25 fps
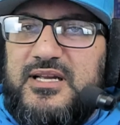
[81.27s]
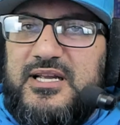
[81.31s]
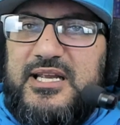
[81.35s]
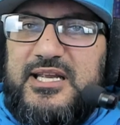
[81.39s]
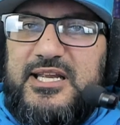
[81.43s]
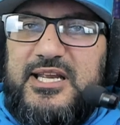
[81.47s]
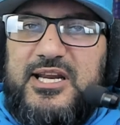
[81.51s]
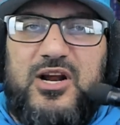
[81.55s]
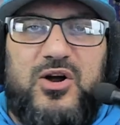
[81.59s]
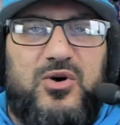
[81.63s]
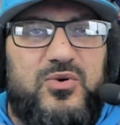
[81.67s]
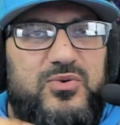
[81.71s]

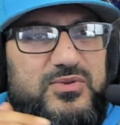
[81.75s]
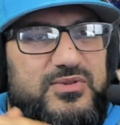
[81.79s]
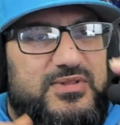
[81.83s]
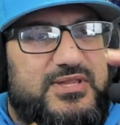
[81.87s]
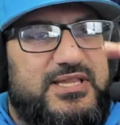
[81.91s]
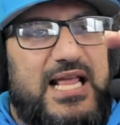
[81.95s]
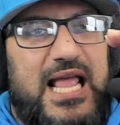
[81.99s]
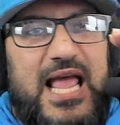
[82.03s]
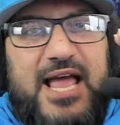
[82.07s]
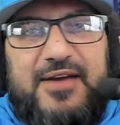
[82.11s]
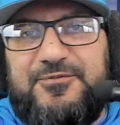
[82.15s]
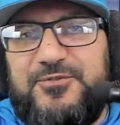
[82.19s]
you know,
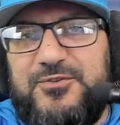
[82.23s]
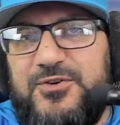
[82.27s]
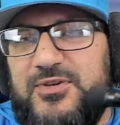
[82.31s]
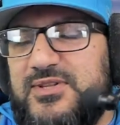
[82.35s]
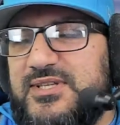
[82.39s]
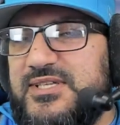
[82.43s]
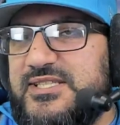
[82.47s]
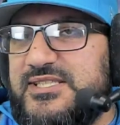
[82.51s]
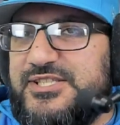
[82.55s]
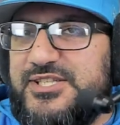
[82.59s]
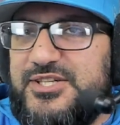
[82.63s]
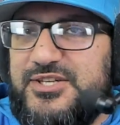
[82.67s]
after
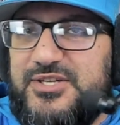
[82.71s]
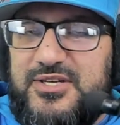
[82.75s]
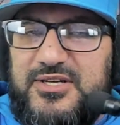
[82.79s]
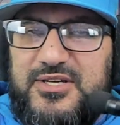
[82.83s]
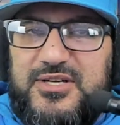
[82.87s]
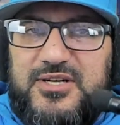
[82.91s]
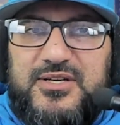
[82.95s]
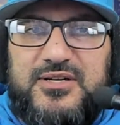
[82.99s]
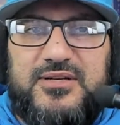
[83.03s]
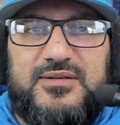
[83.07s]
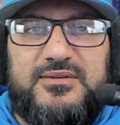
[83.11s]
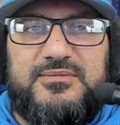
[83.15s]
this
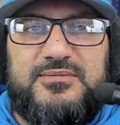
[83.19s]
year,